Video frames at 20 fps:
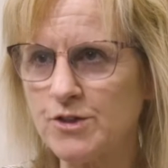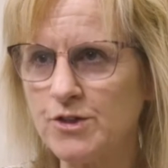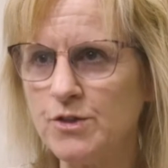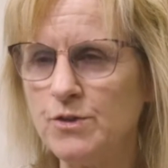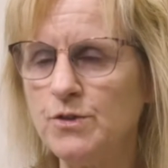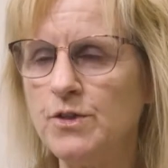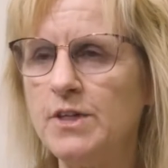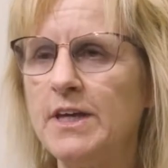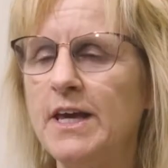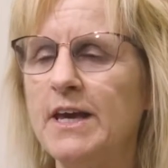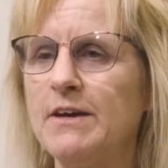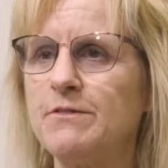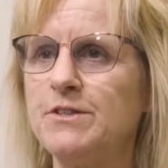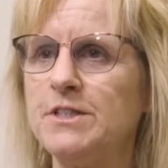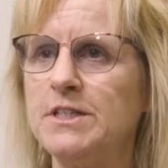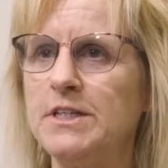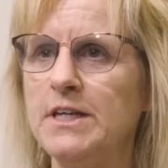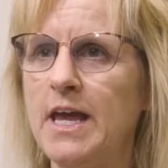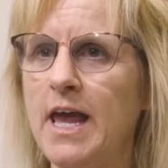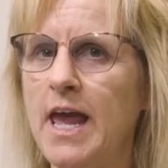to the
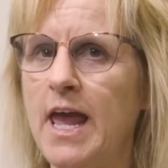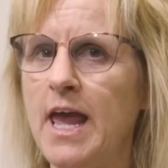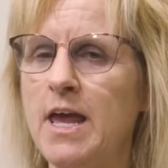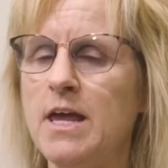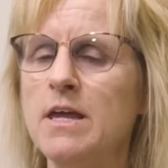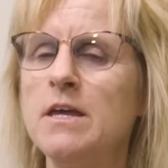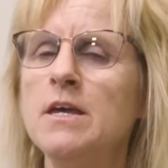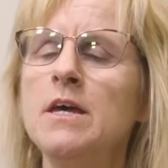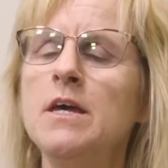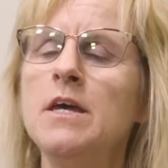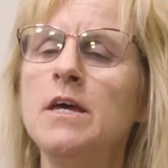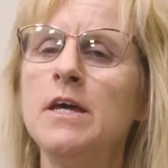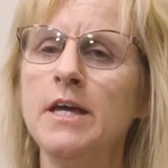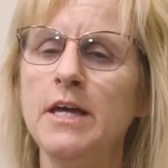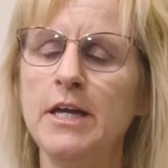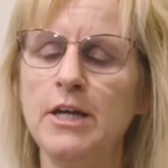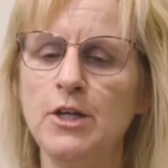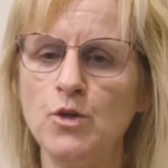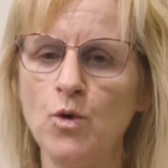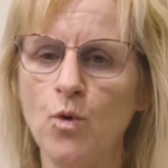FDA
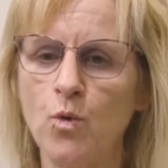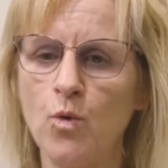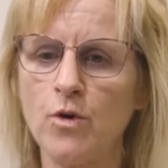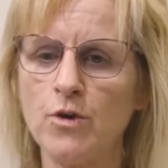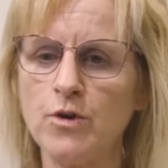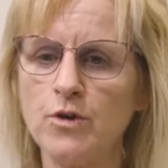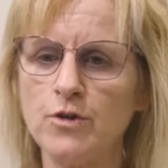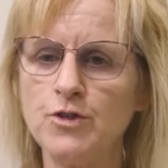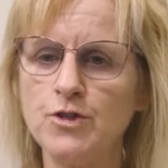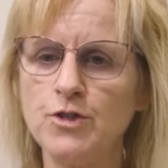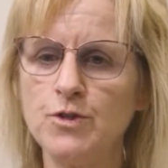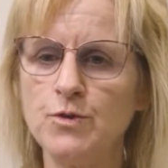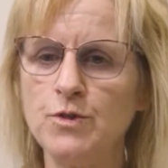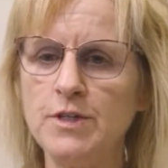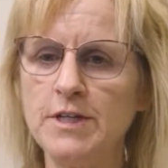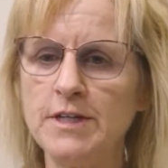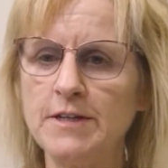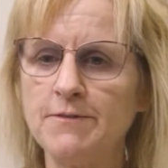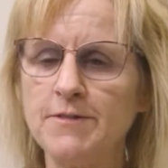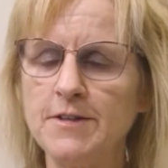in order to
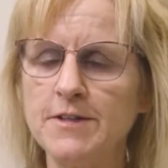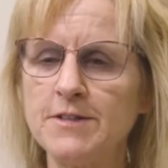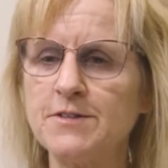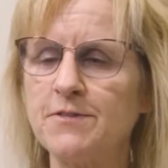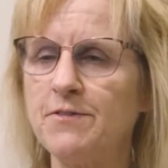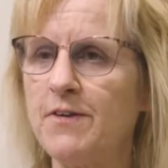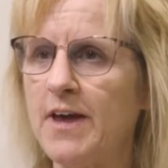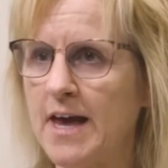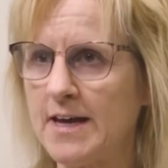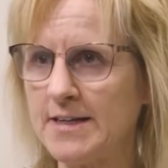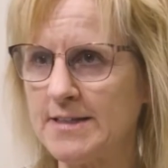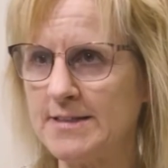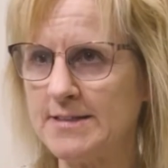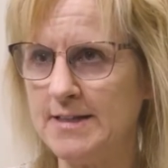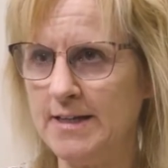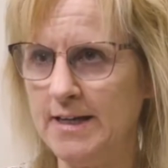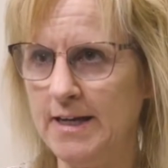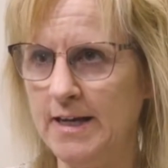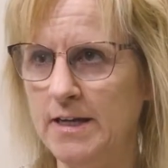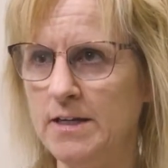give this
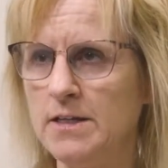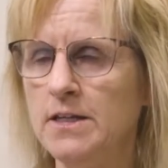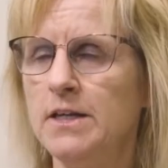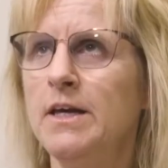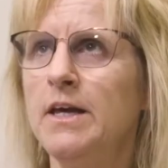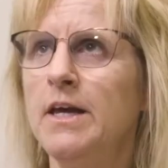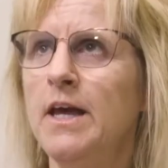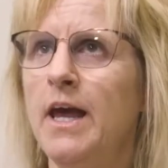vaccine.